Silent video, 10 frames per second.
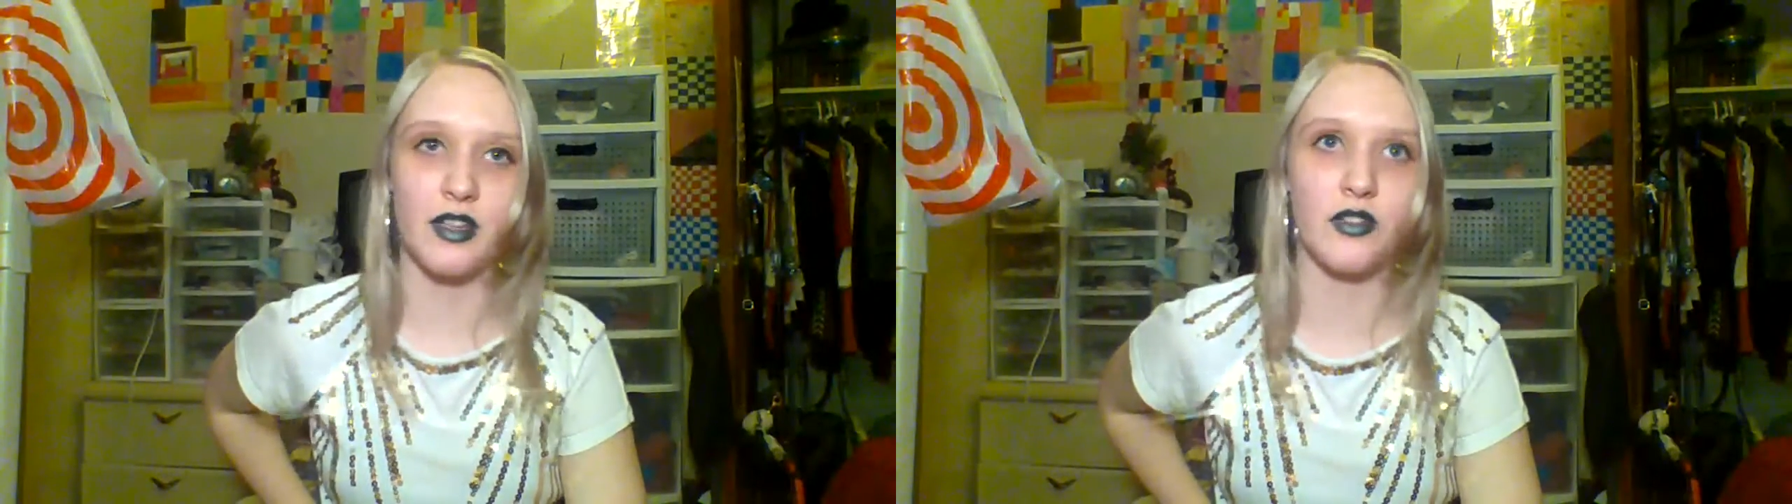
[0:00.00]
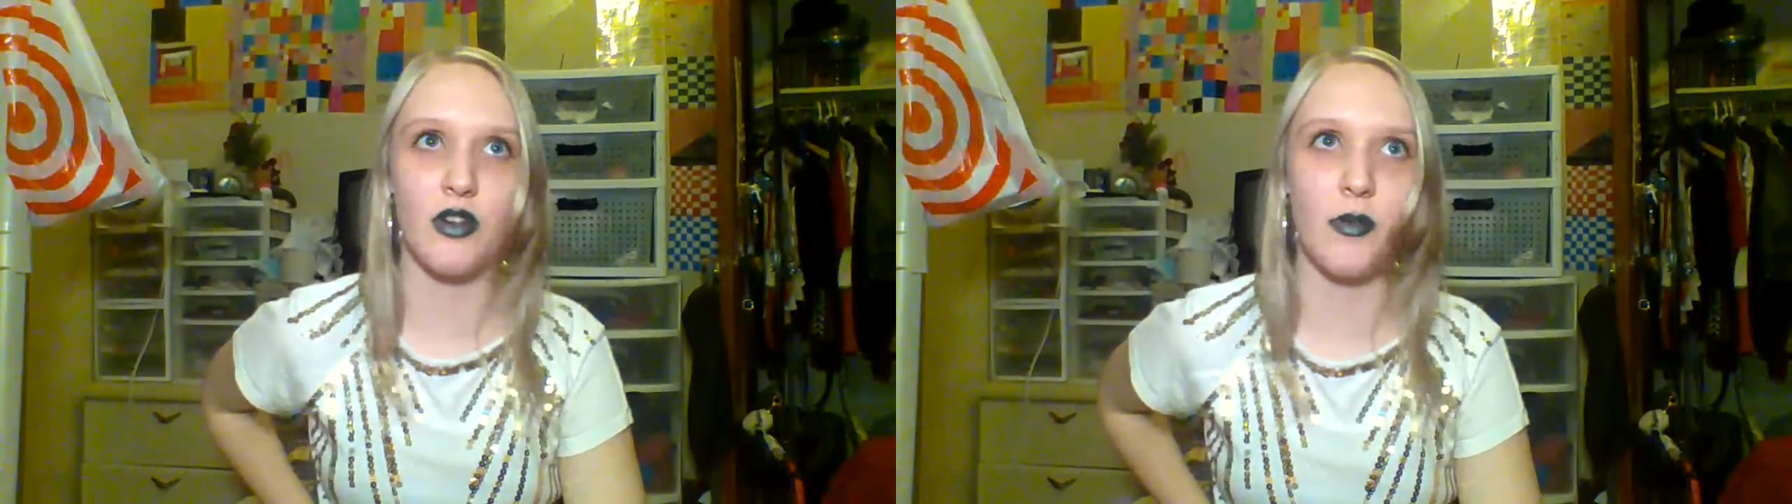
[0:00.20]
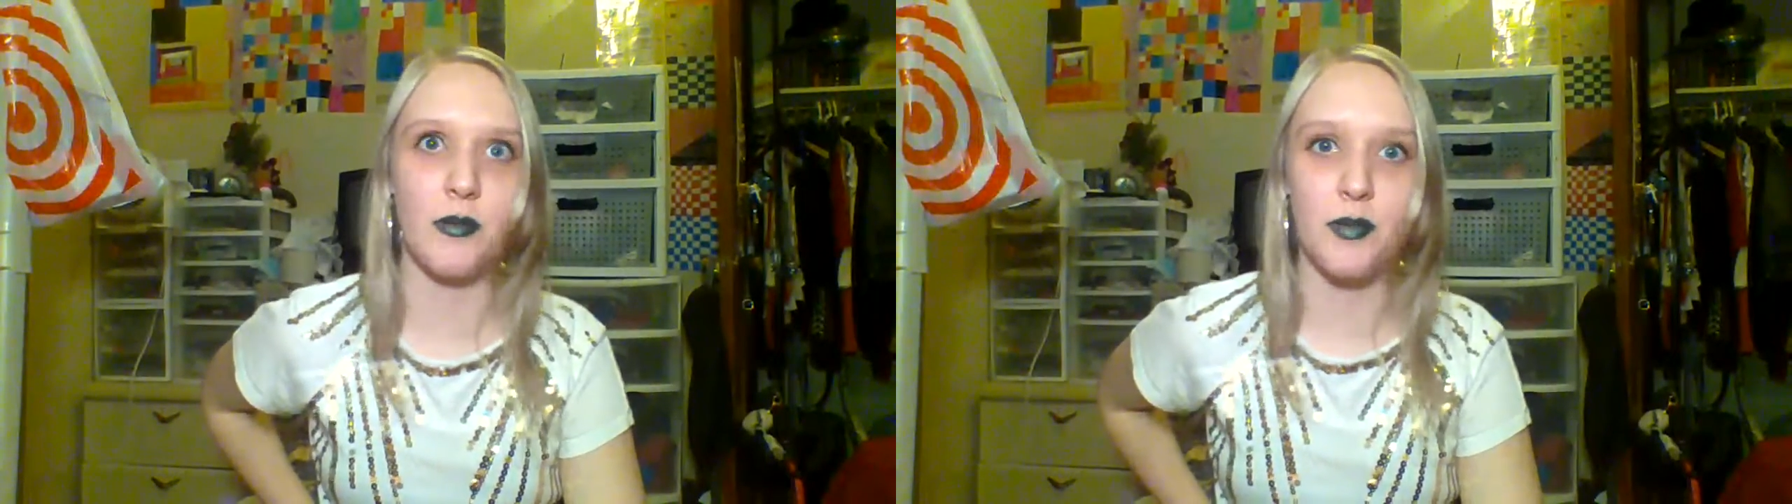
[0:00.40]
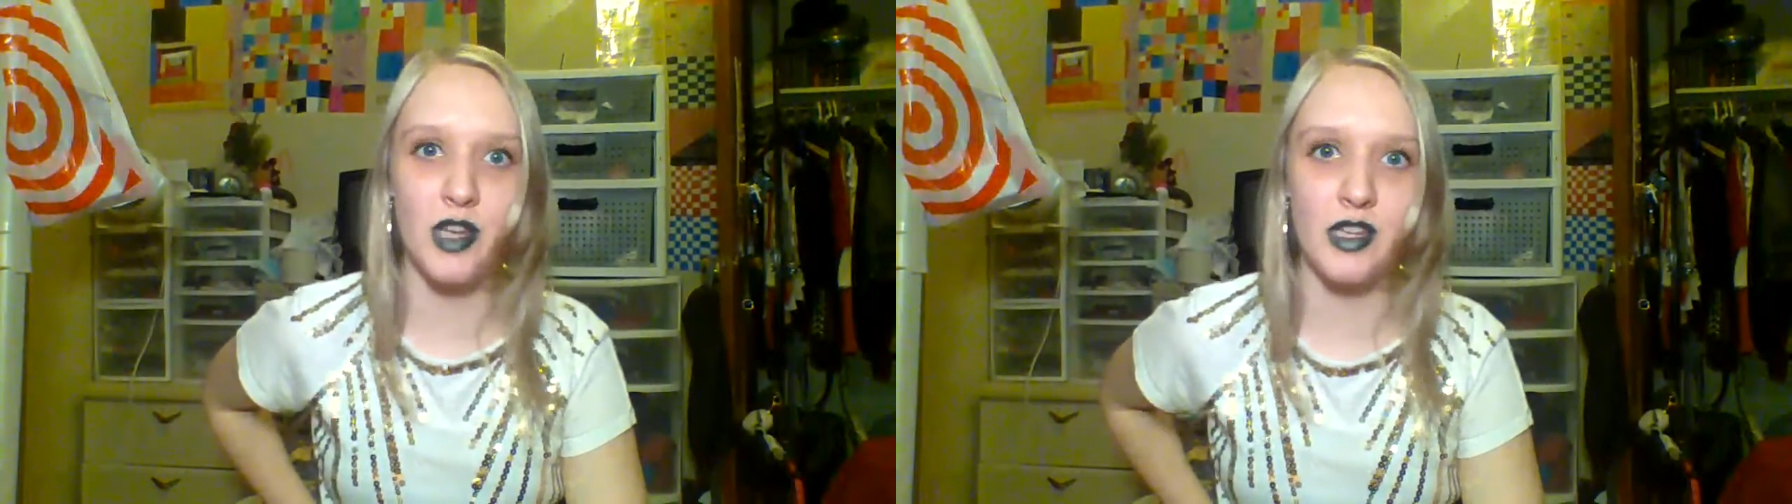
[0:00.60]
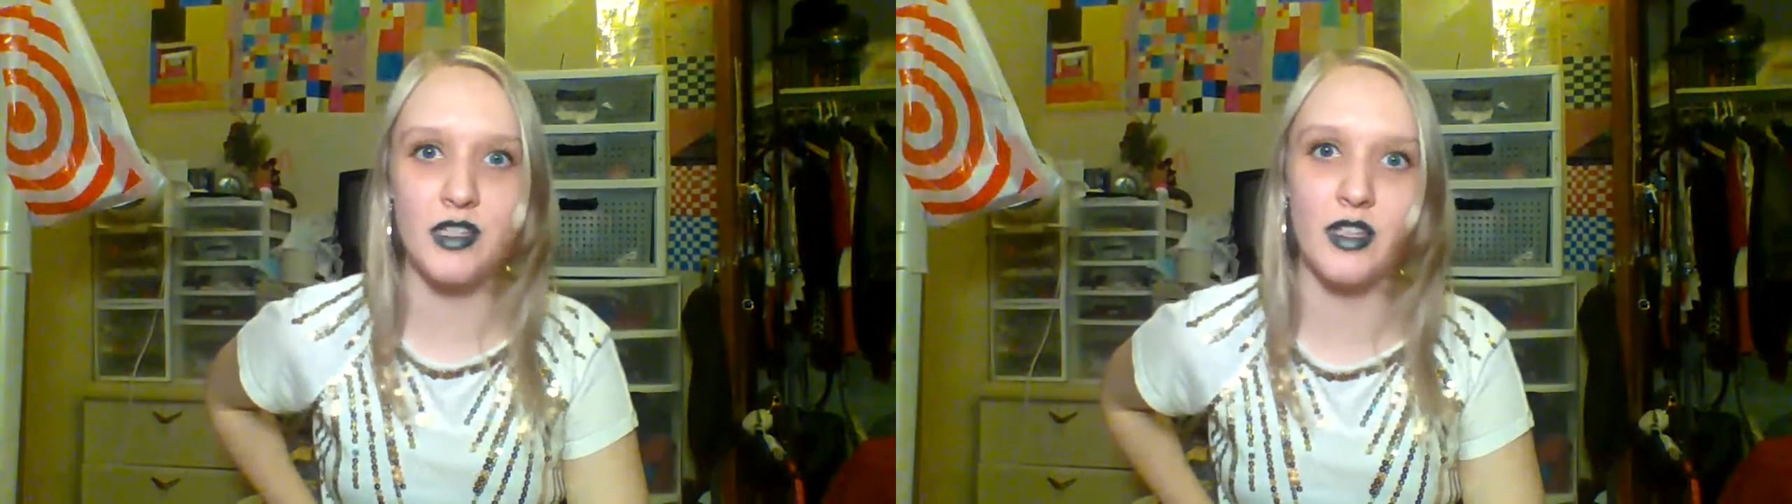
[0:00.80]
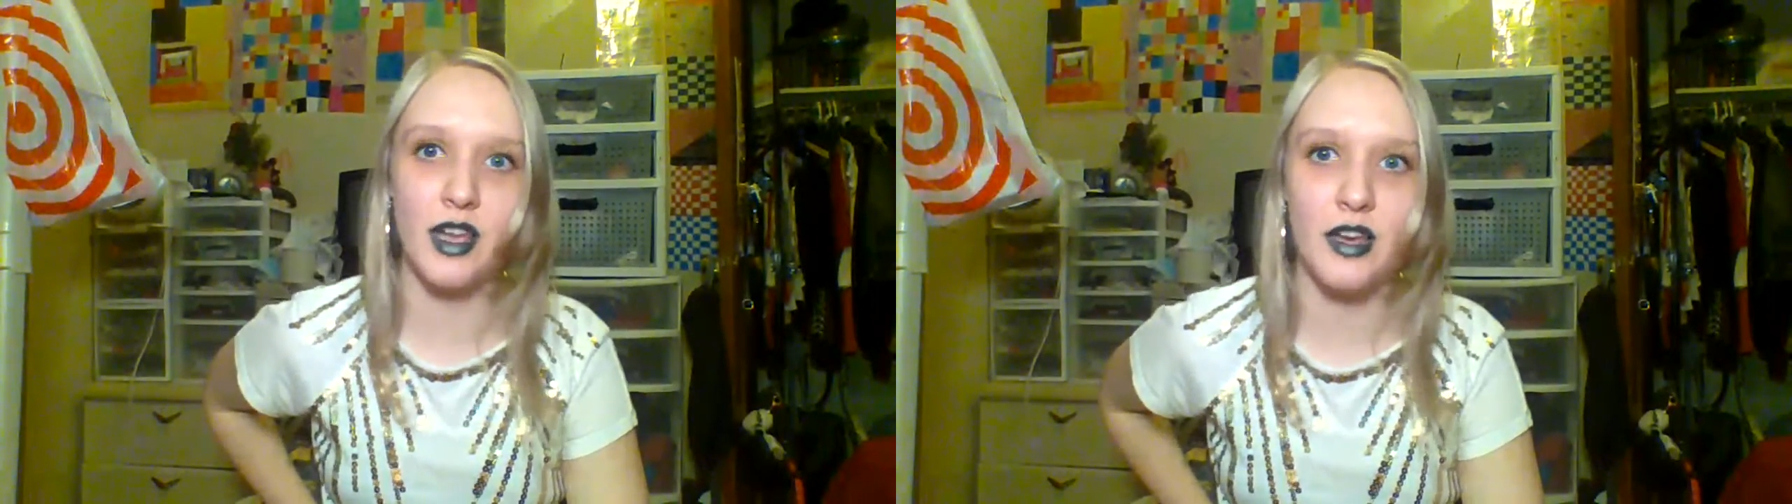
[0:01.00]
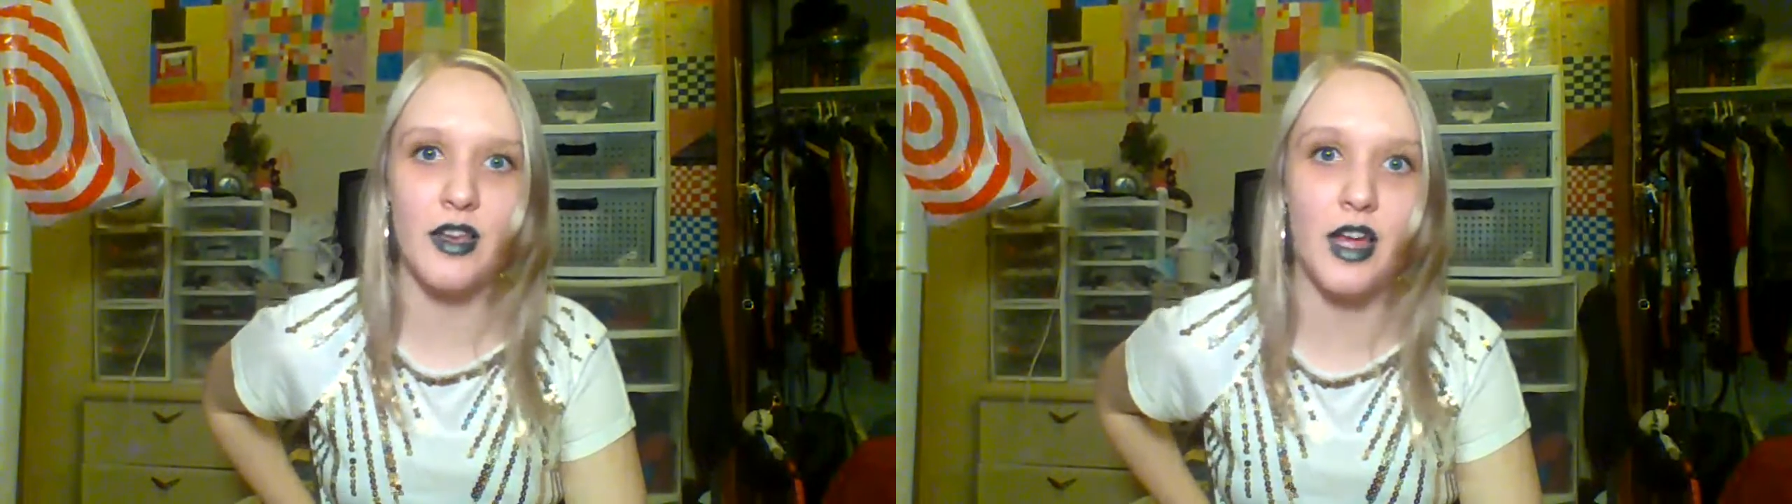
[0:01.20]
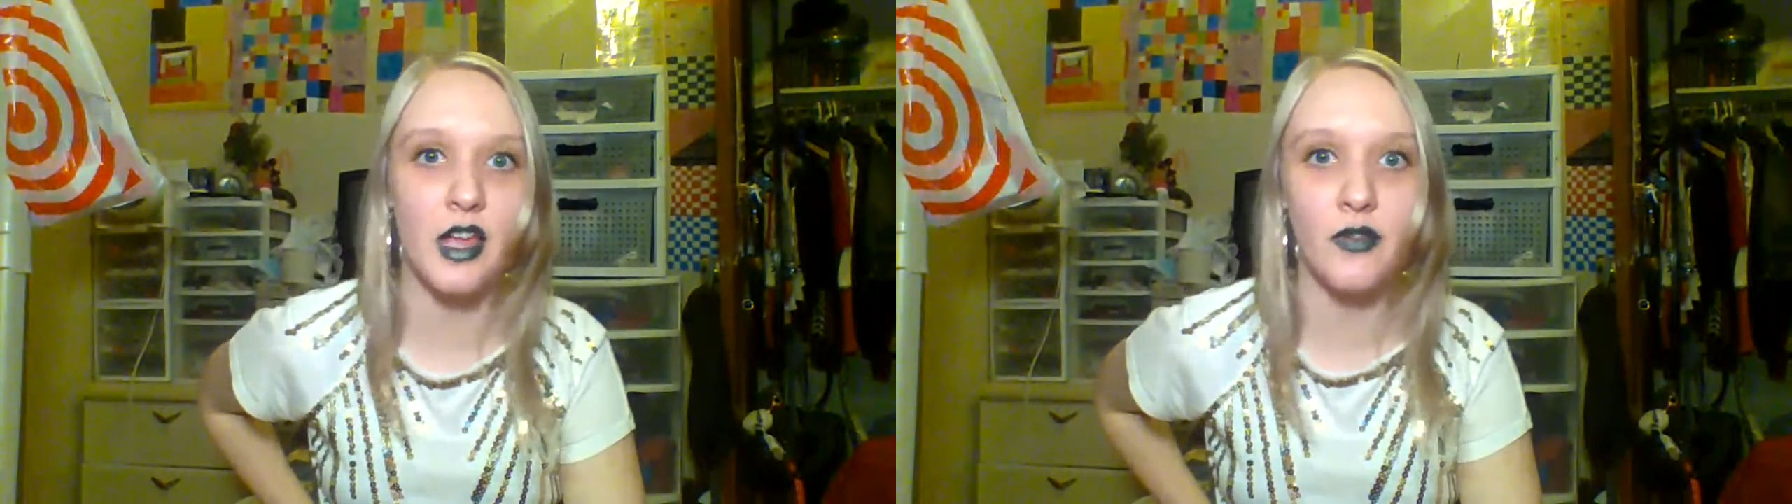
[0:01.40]
it's gonna be
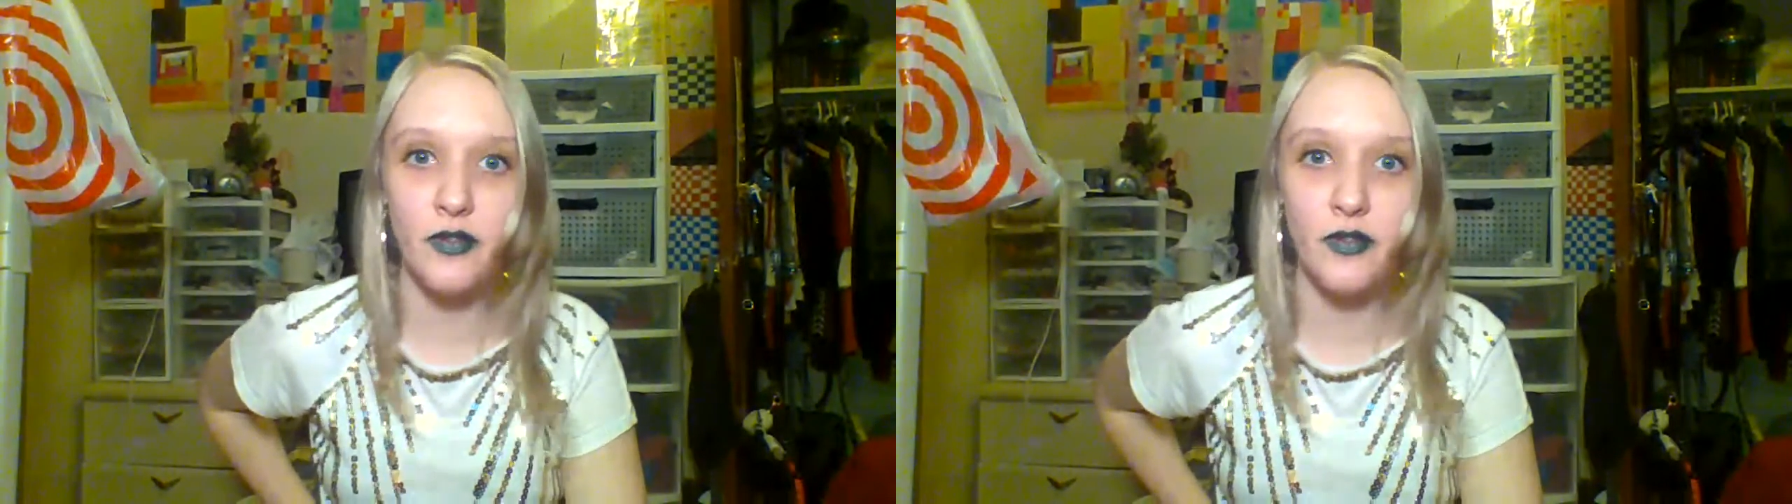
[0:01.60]
pixelated as